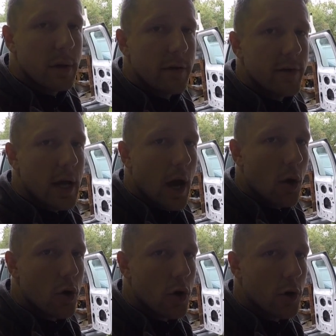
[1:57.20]
a bit of a
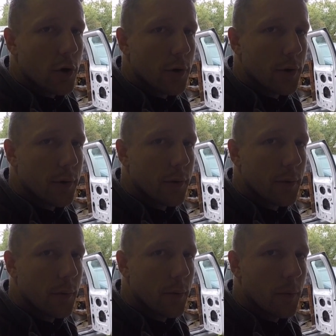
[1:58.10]
downer.
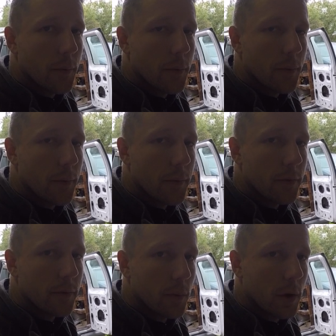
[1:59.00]

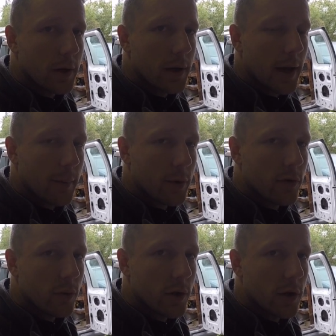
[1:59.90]
It's what
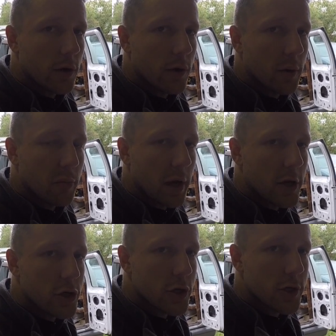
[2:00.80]
happens when you're an
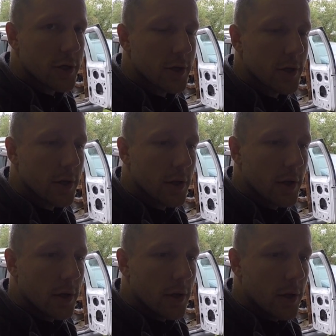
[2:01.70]
impatient
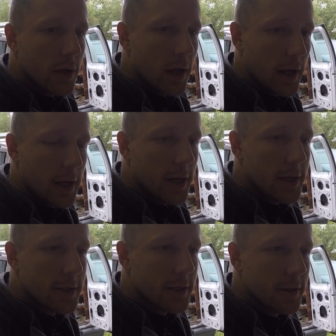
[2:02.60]

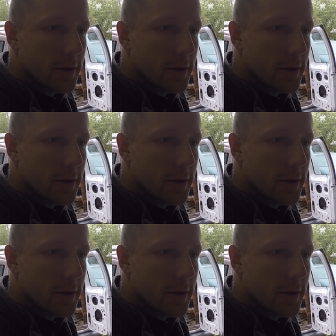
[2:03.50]
idiot